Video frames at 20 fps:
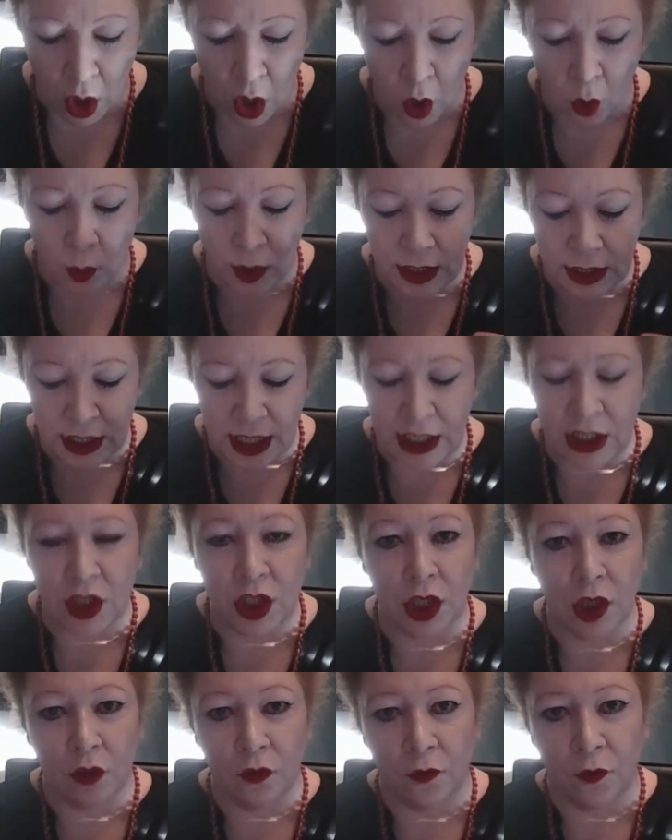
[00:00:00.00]
We need to
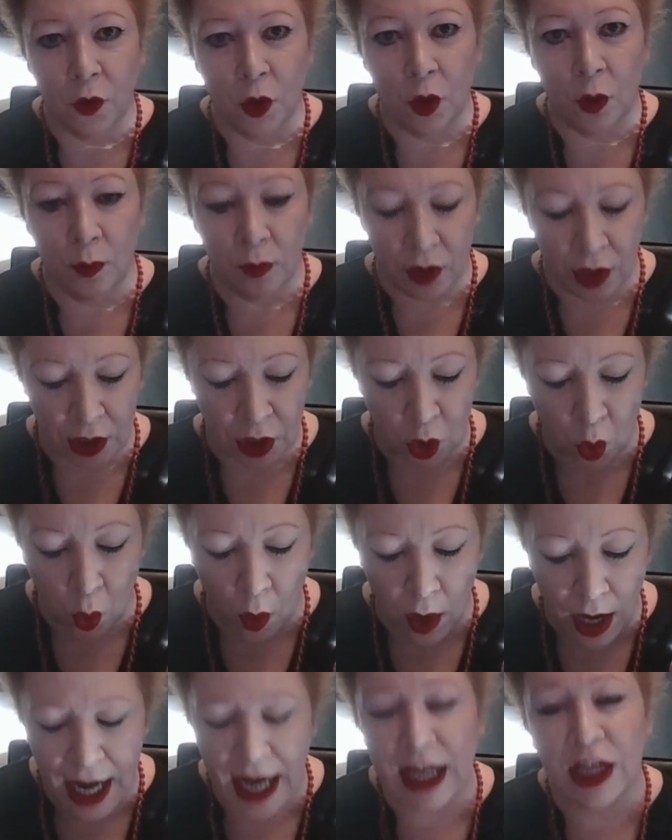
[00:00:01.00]
confirm that
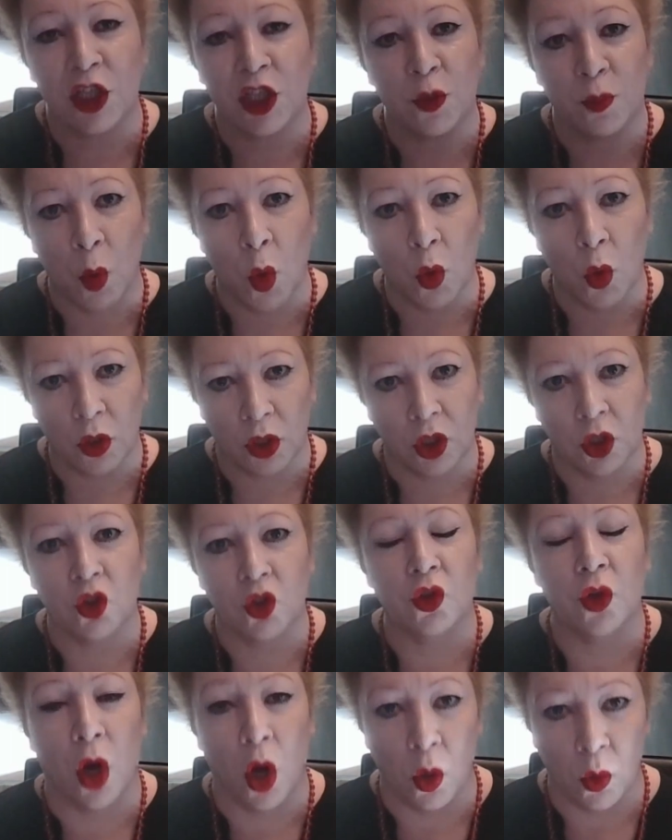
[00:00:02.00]
your export
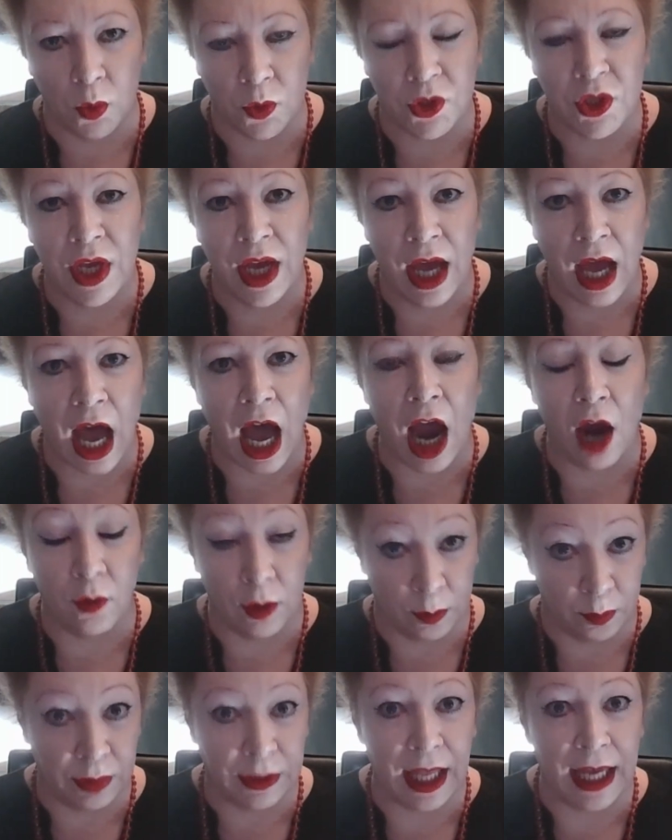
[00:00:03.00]
controls are
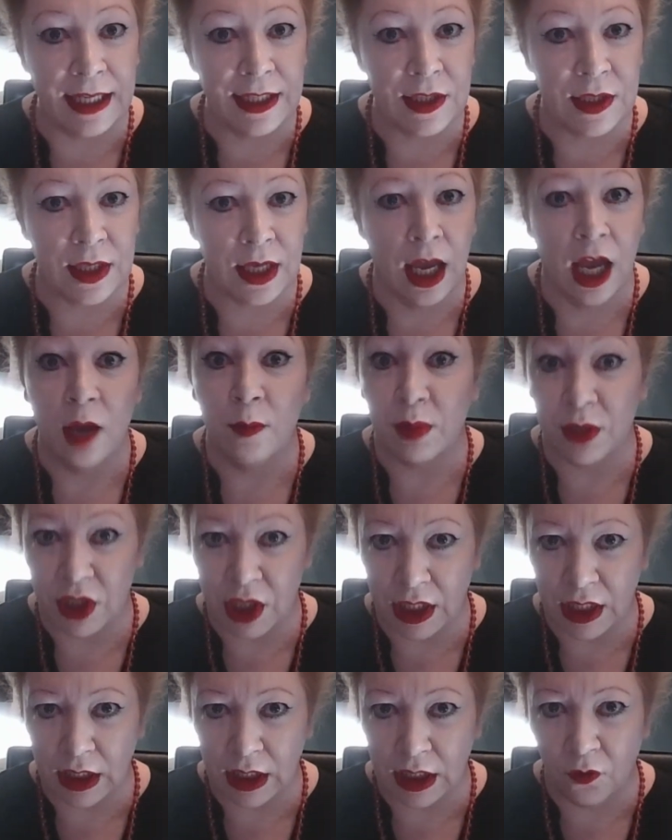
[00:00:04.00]
in place,
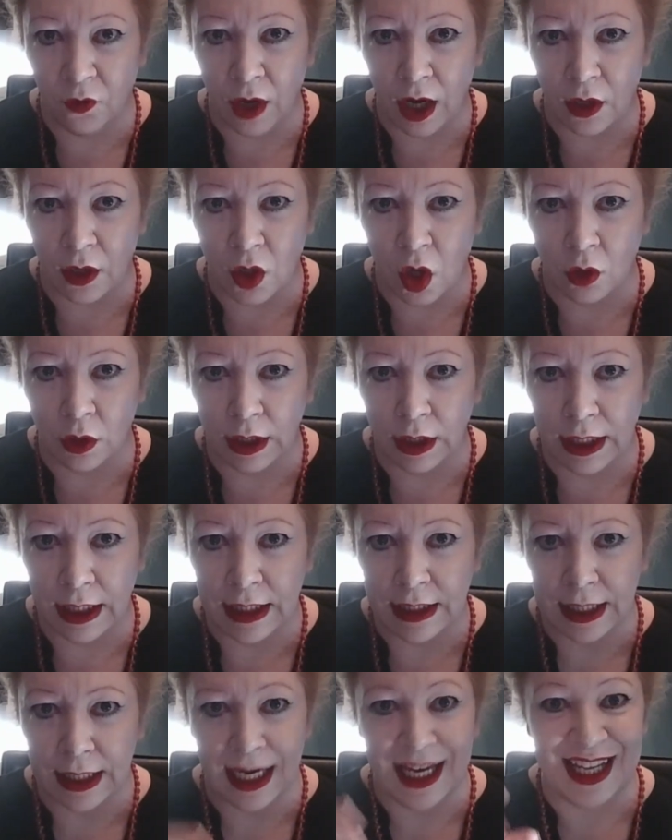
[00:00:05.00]
particularly for our
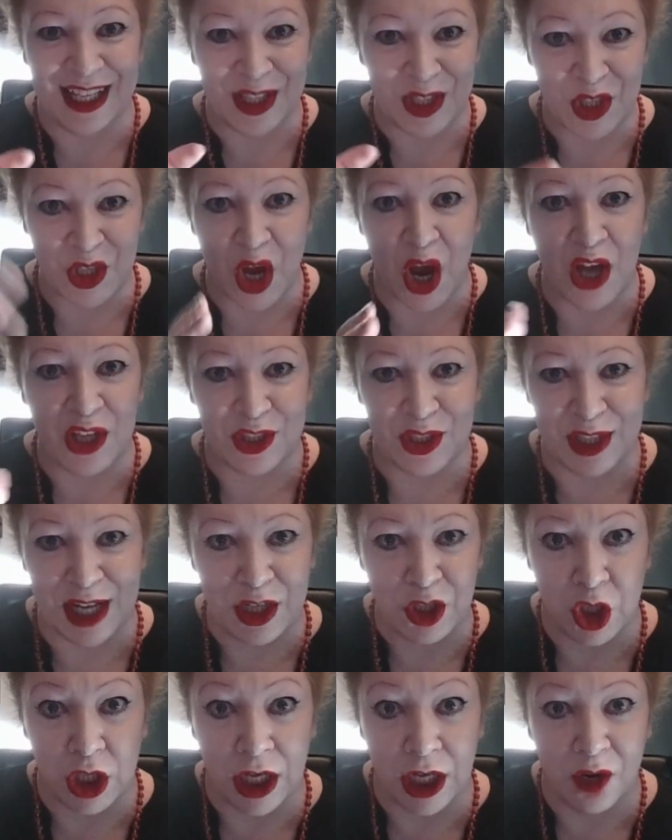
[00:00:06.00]
colleagues in science and
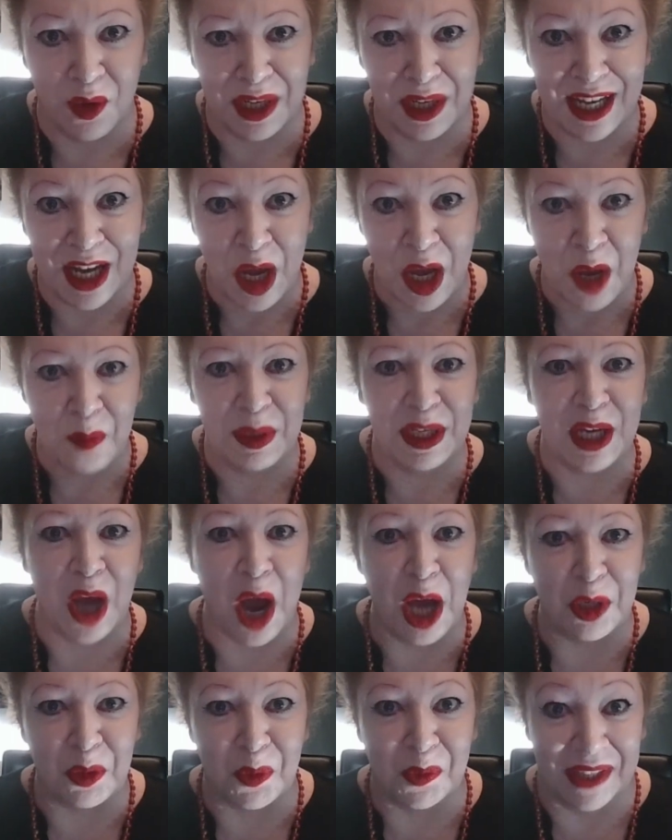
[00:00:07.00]
engineering. Big
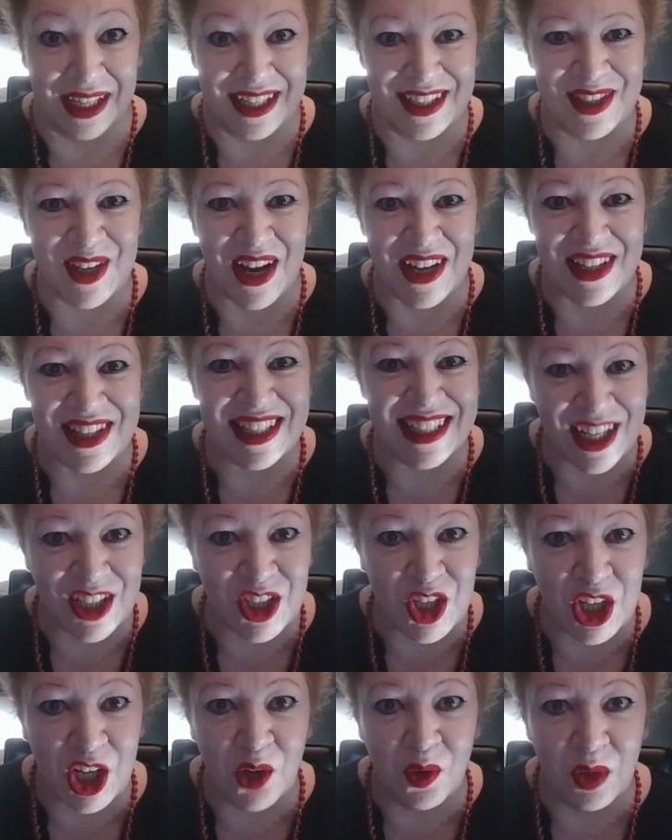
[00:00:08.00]
hi to all our science and
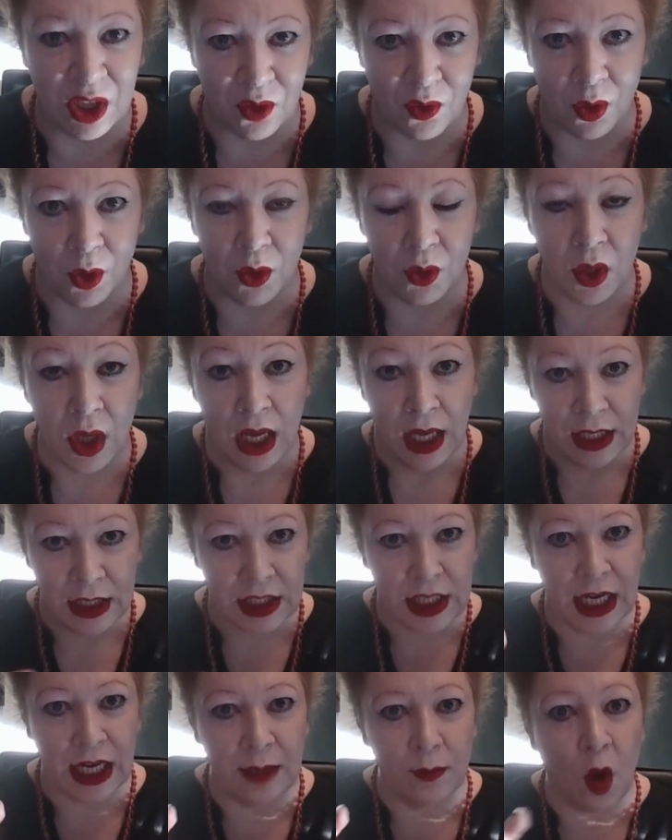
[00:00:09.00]
engineering crew
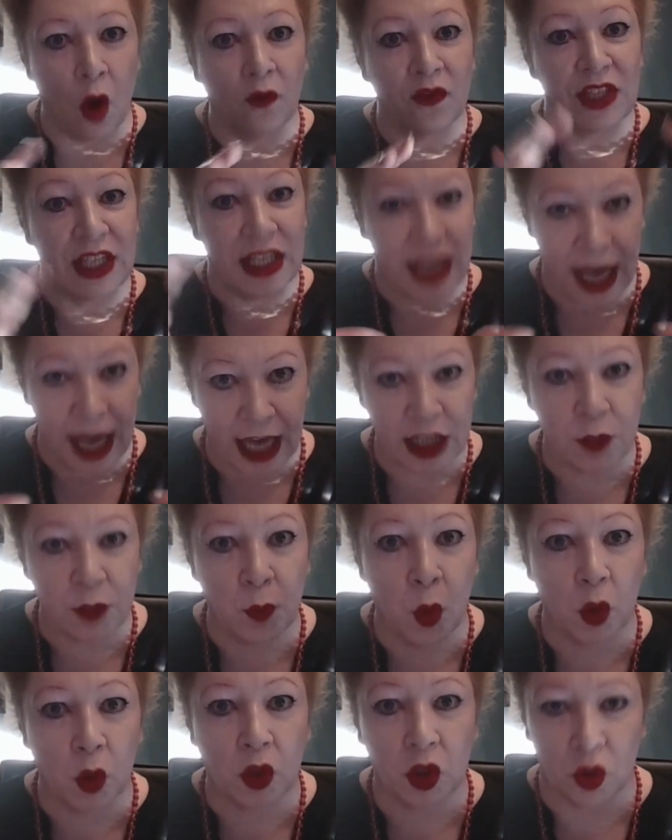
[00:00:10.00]
team. Obviously,
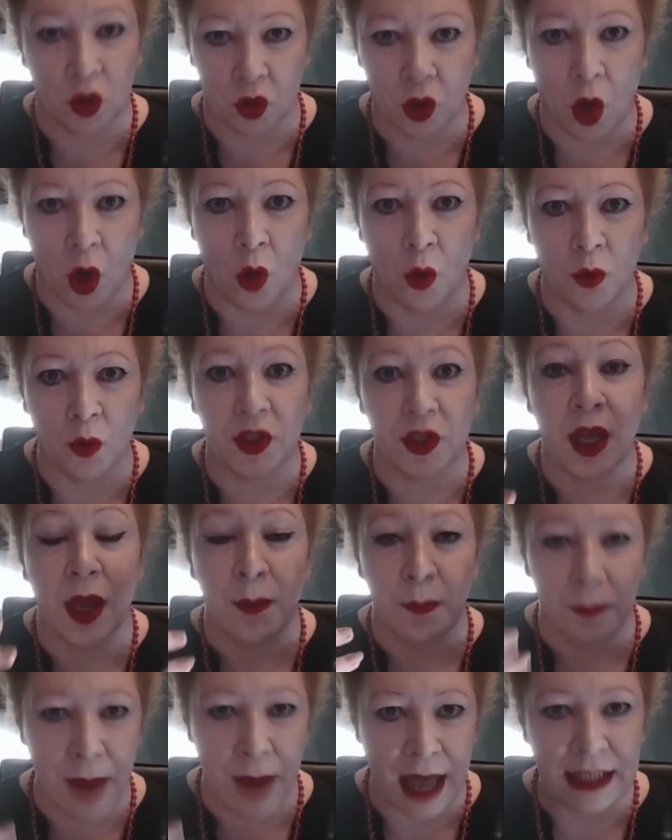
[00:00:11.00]
export controls
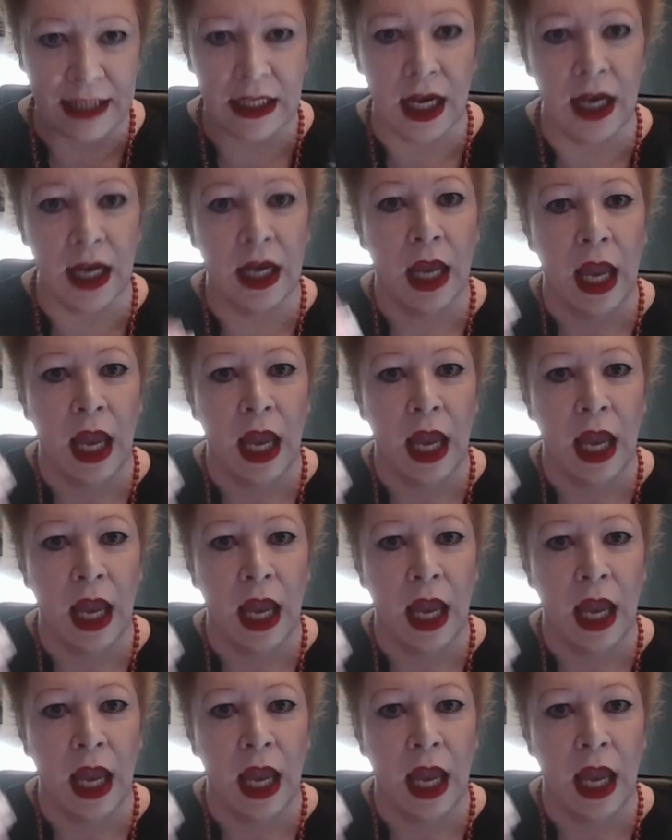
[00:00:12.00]
matter.